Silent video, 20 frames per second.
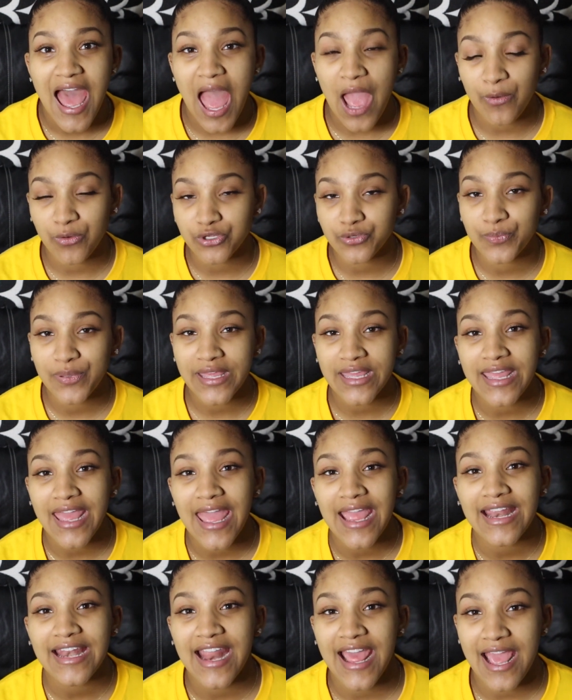I will pick
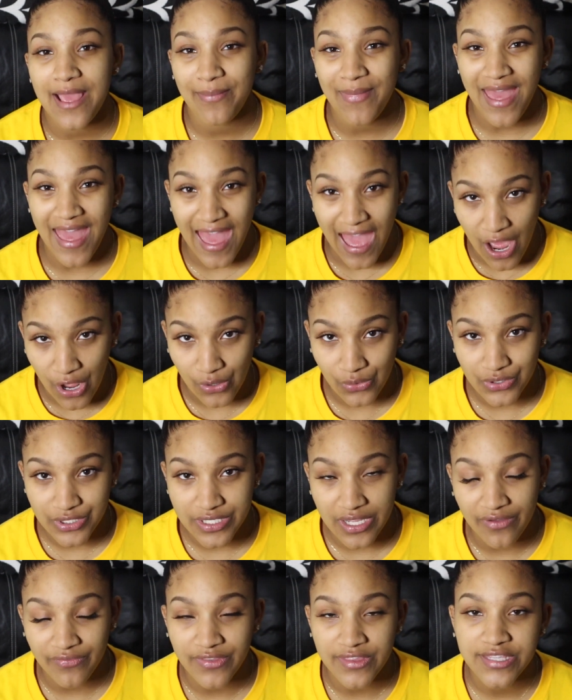a name
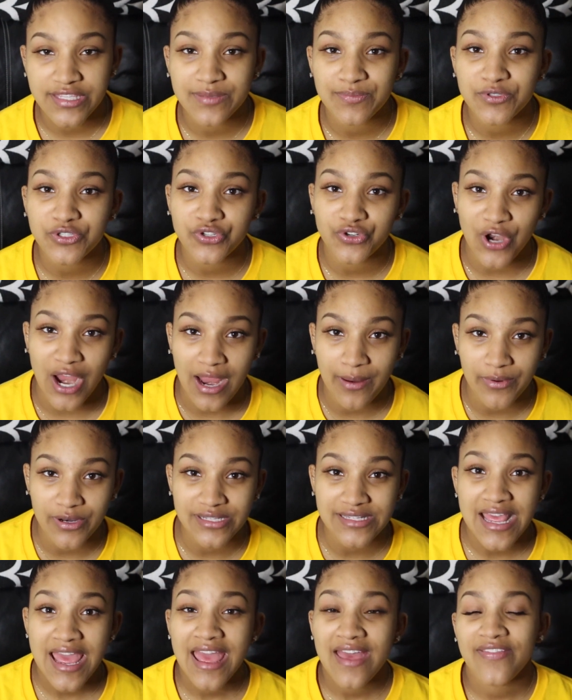out of the
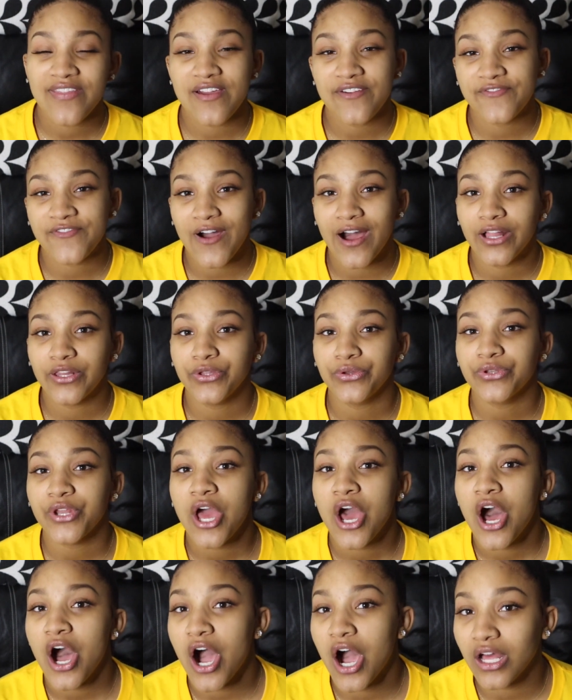subscribers that
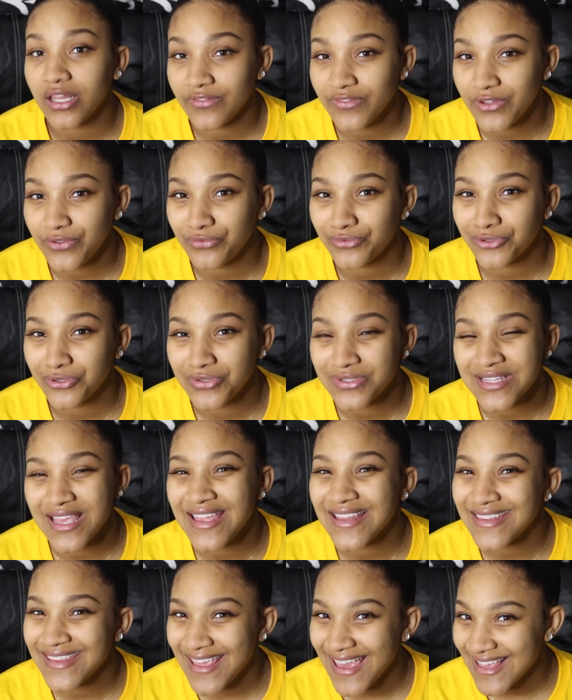followed all of the rules.
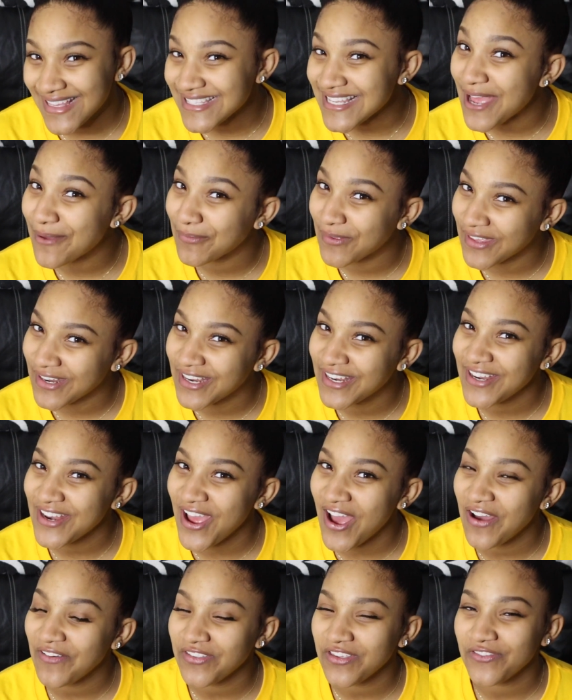And yes, I'm gonna
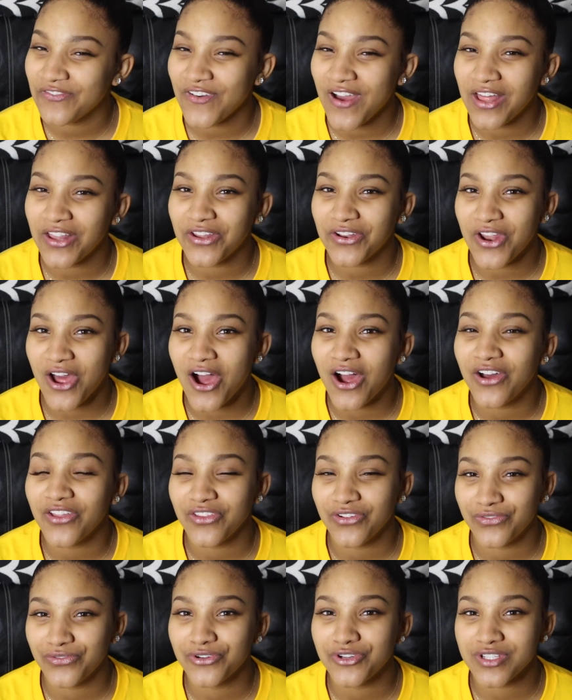know if you followed
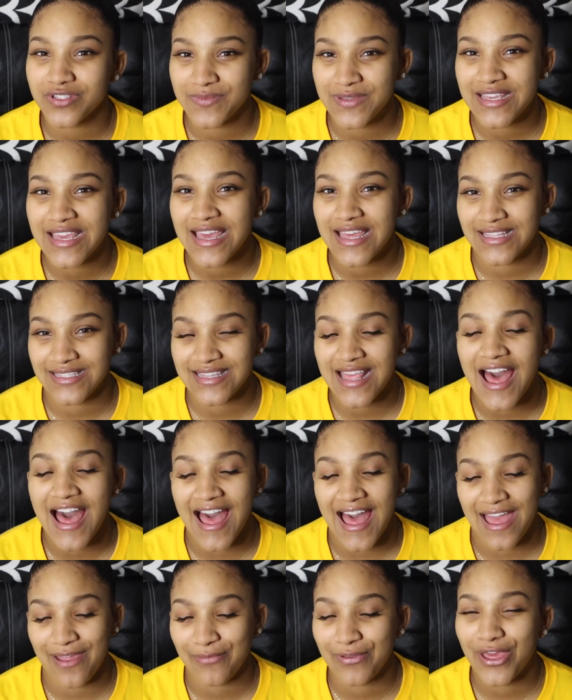all the rules because
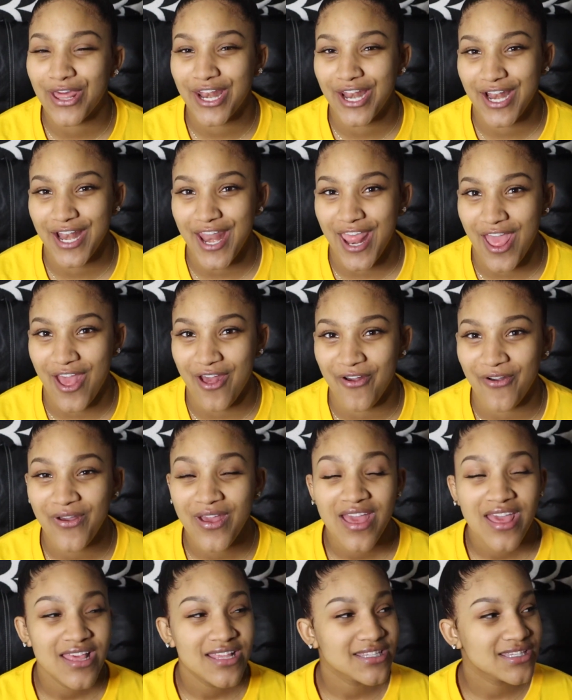I'm gonna know.
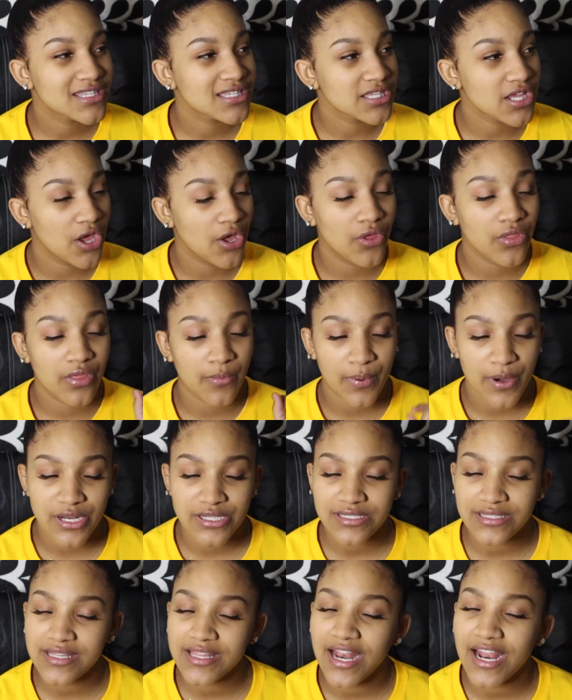So the
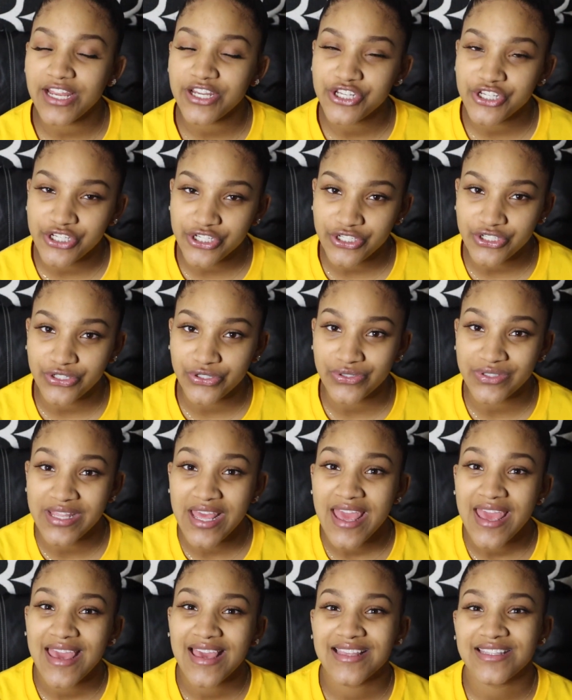person that I
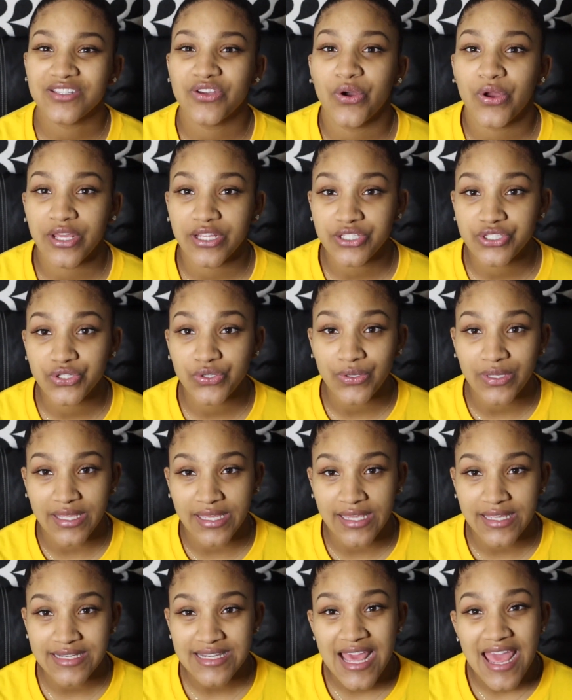choose is going to
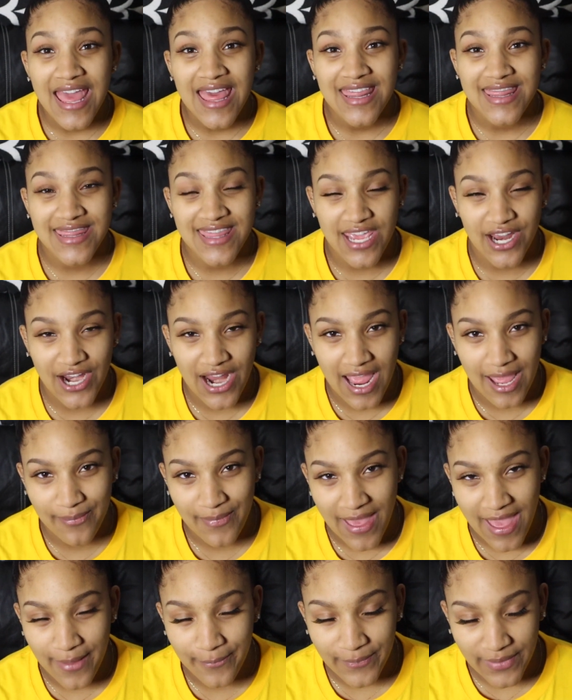get their
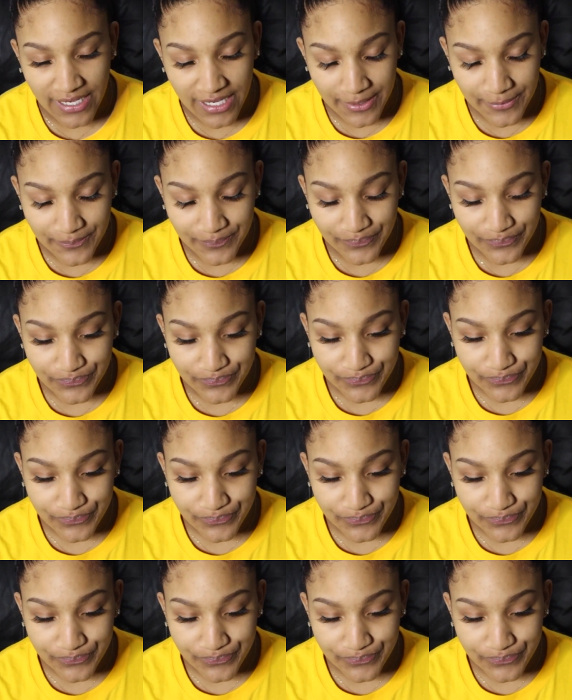iPad mini.